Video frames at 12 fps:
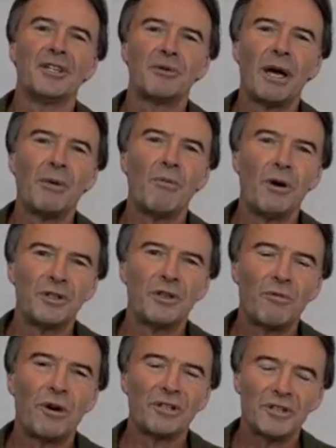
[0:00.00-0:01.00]
Do I want to
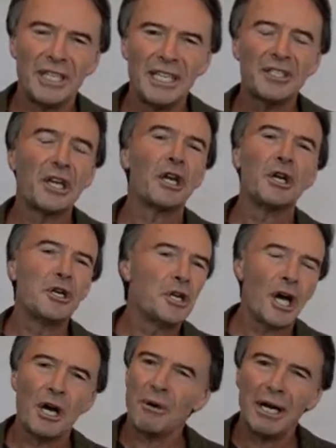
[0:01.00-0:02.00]
watch these?
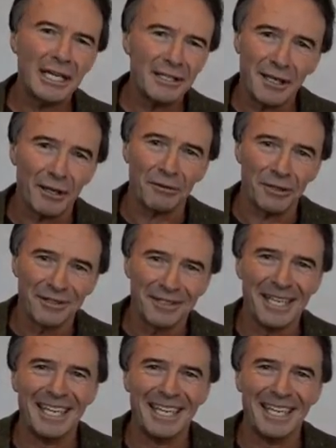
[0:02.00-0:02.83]
No, I don't.